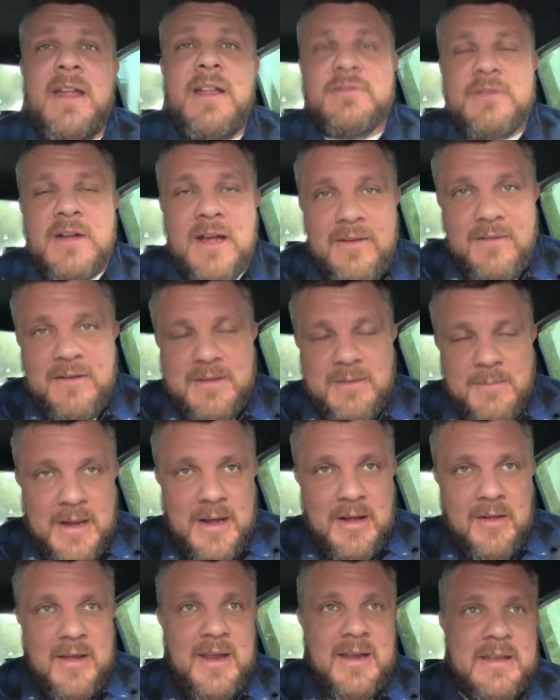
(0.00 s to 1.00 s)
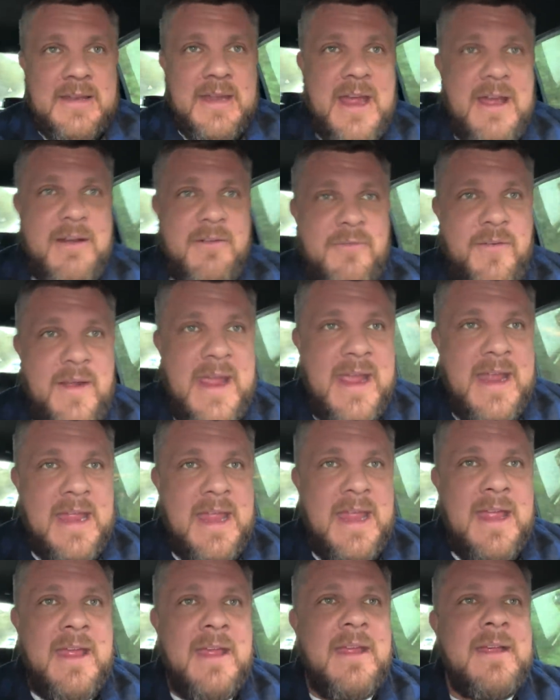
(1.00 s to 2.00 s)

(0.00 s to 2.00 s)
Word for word: Driving to Mallaig to get a ferry